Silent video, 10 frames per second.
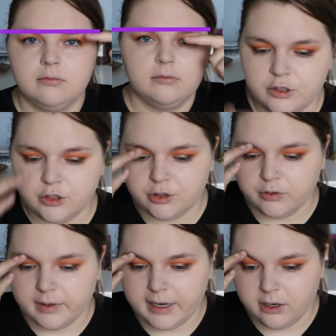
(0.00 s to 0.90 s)

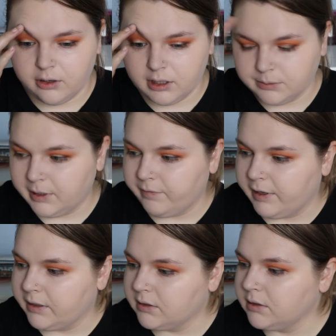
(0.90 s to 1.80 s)
straight across my
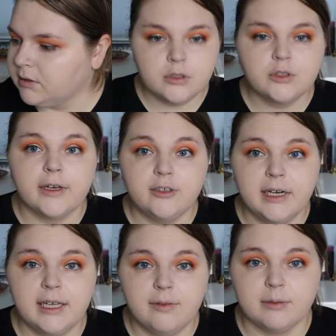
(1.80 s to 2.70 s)
face. So I try to
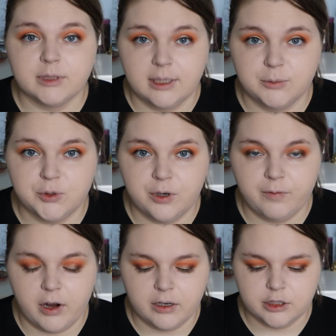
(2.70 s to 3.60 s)
give them some sort of
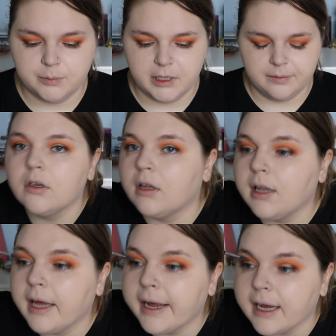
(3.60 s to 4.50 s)
arch, but
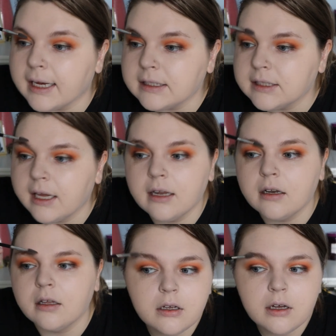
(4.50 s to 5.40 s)
like I said,
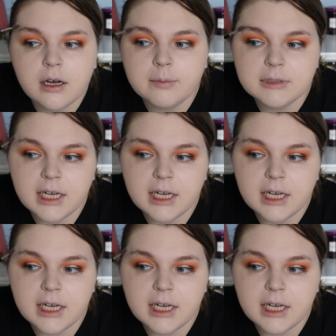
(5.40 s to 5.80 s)
I'm